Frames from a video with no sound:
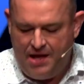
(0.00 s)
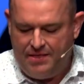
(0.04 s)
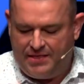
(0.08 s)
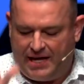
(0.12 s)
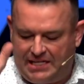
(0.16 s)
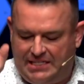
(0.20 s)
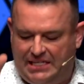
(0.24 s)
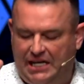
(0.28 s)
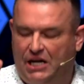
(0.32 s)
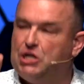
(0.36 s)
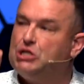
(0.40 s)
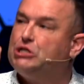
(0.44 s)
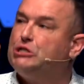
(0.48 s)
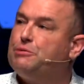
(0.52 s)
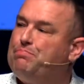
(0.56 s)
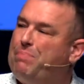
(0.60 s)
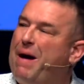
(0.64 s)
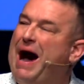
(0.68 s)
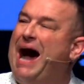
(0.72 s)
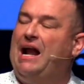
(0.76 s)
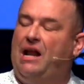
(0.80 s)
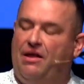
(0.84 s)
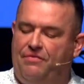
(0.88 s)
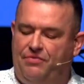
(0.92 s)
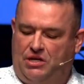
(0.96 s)
They said, in
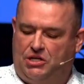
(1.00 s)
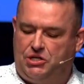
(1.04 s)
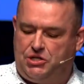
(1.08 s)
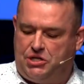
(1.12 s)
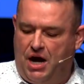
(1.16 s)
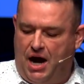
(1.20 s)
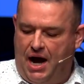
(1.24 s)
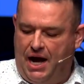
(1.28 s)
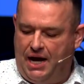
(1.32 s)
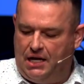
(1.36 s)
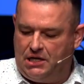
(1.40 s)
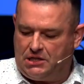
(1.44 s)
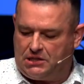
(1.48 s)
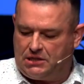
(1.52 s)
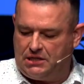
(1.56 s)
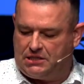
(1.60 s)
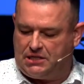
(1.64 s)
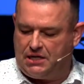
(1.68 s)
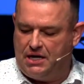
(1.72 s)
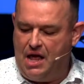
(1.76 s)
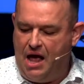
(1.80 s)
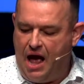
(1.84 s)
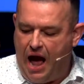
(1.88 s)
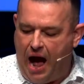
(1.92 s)
spite of the giants, listen,